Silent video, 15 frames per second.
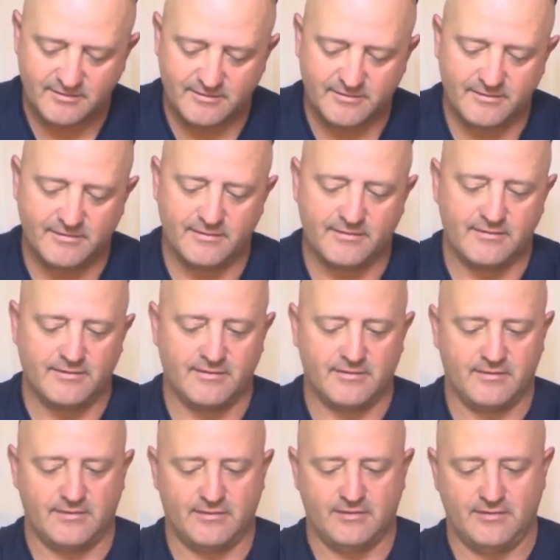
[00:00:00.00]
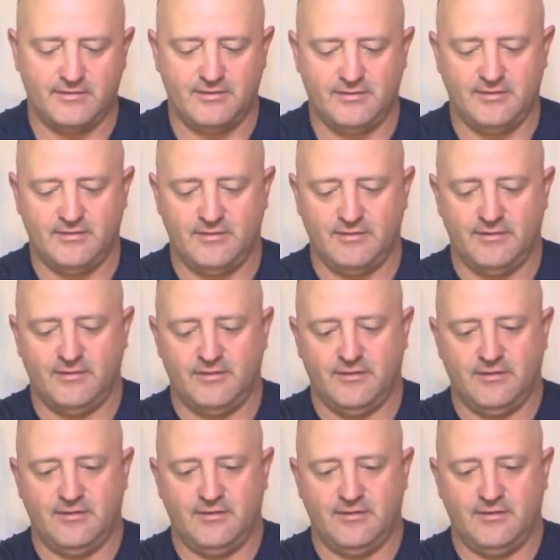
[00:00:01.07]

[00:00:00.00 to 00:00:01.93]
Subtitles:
(no one is talking)